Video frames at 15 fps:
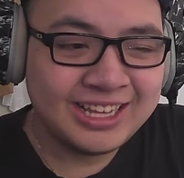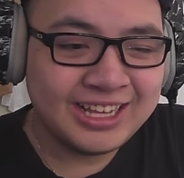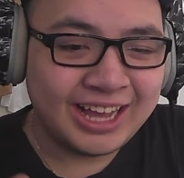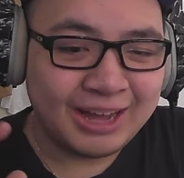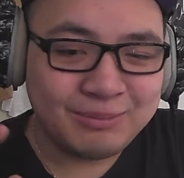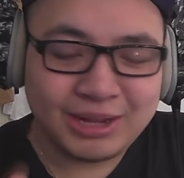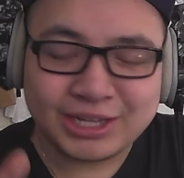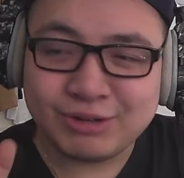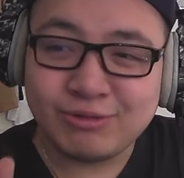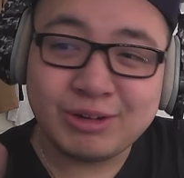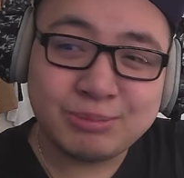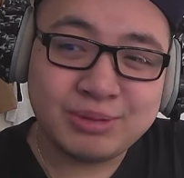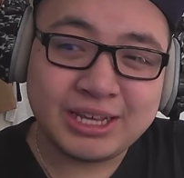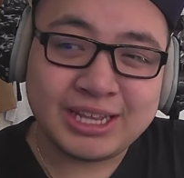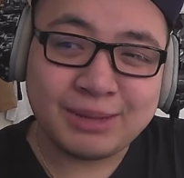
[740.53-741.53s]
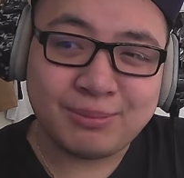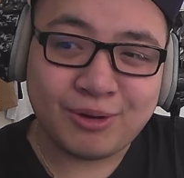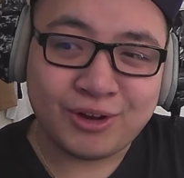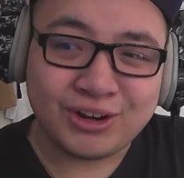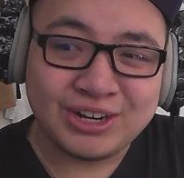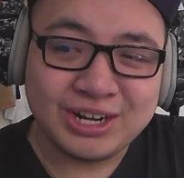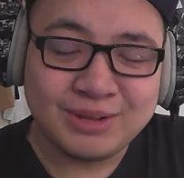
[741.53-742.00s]
I'm not going to replay that
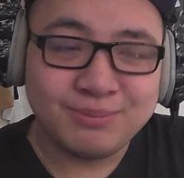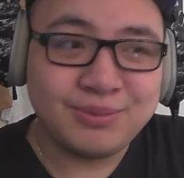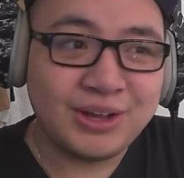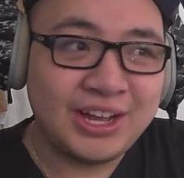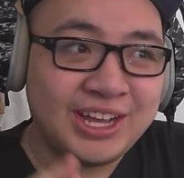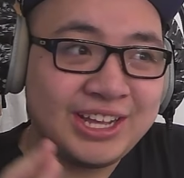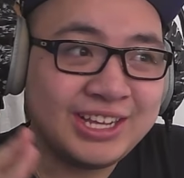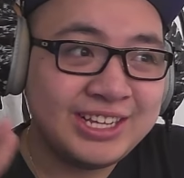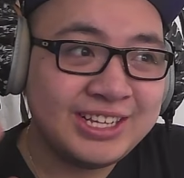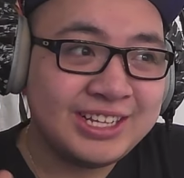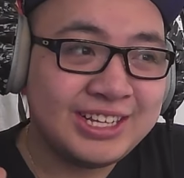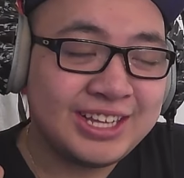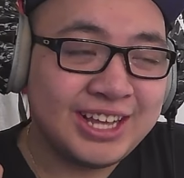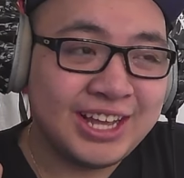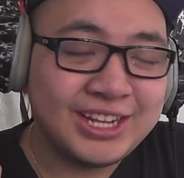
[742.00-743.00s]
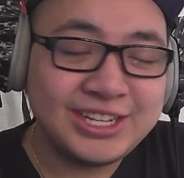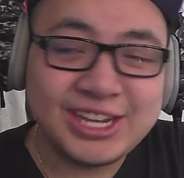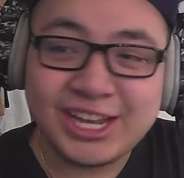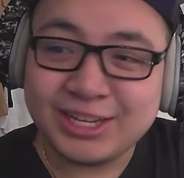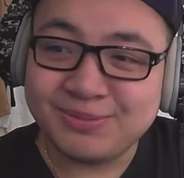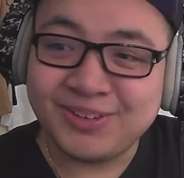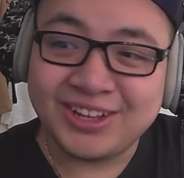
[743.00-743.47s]
part, but
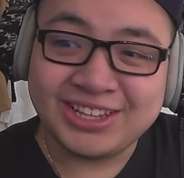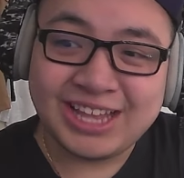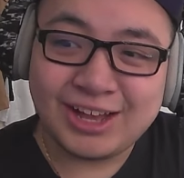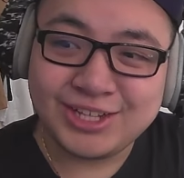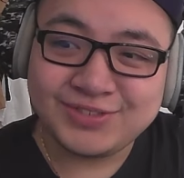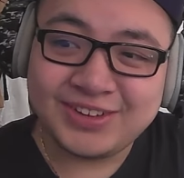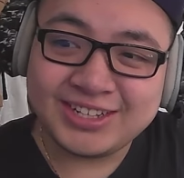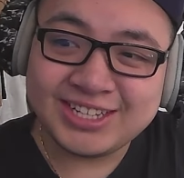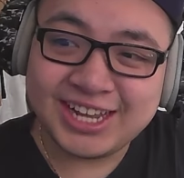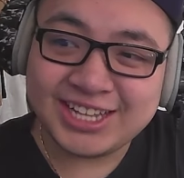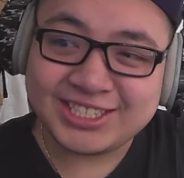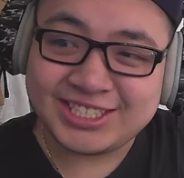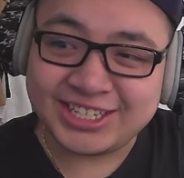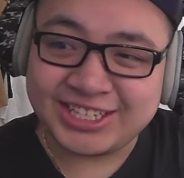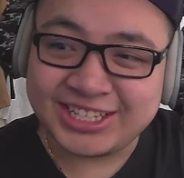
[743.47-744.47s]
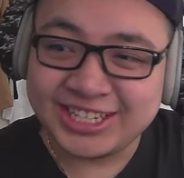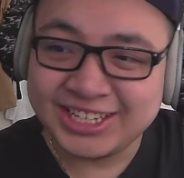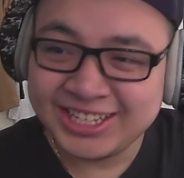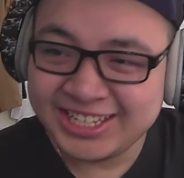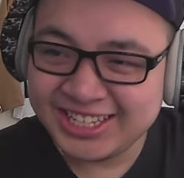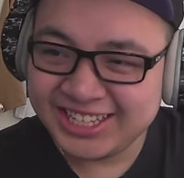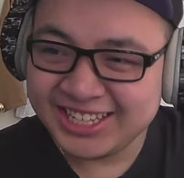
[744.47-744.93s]
Enygma, that was fantastic.
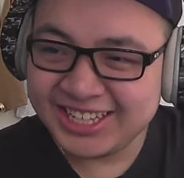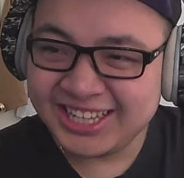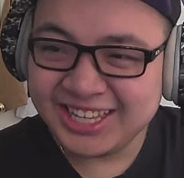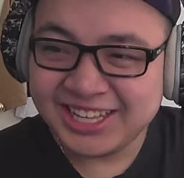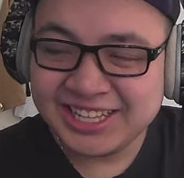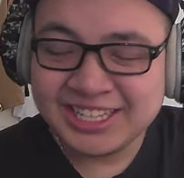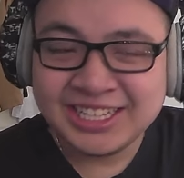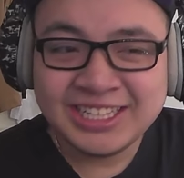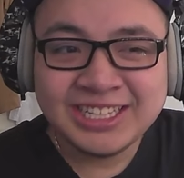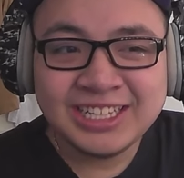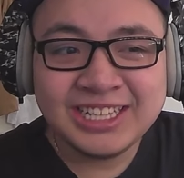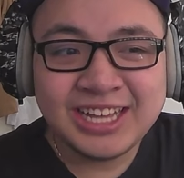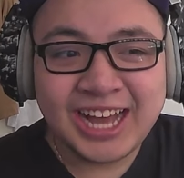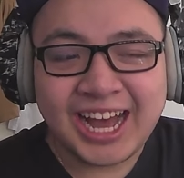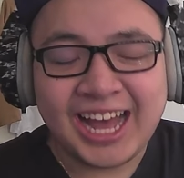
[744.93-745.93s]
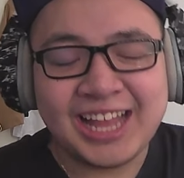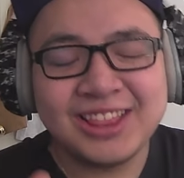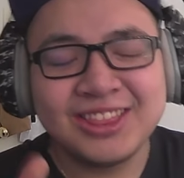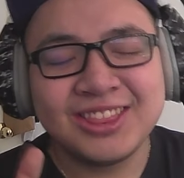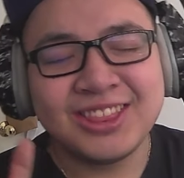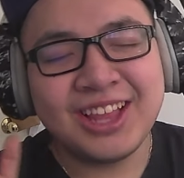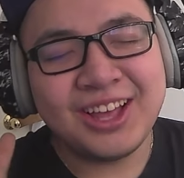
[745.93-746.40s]
I
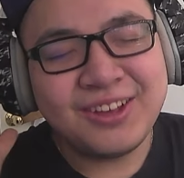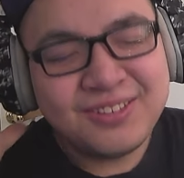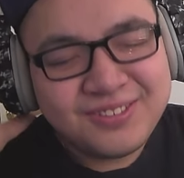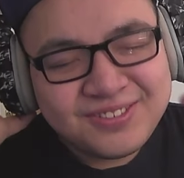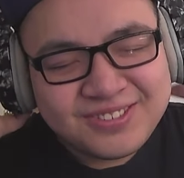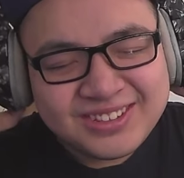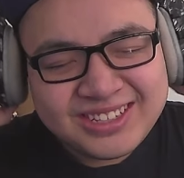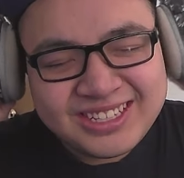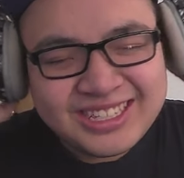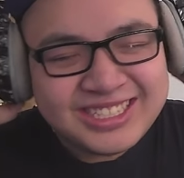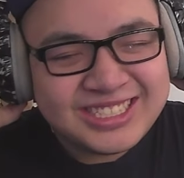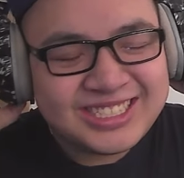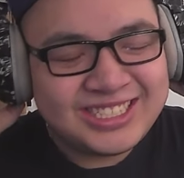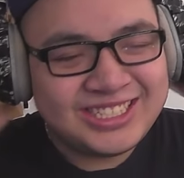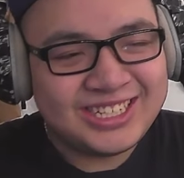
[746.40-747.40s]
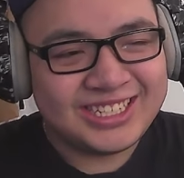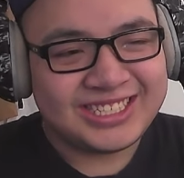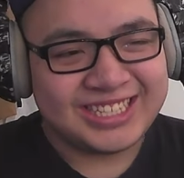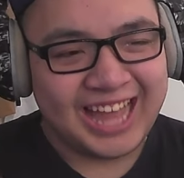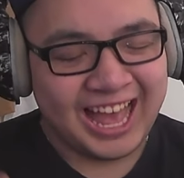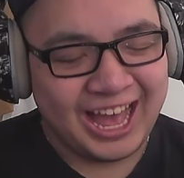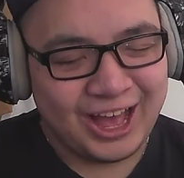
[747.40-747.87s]
love just
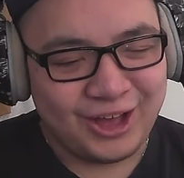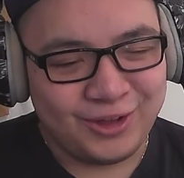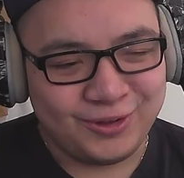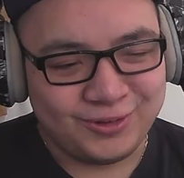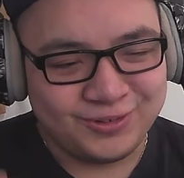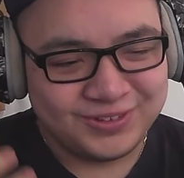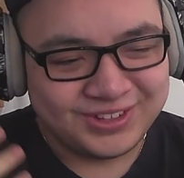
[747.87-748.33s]
how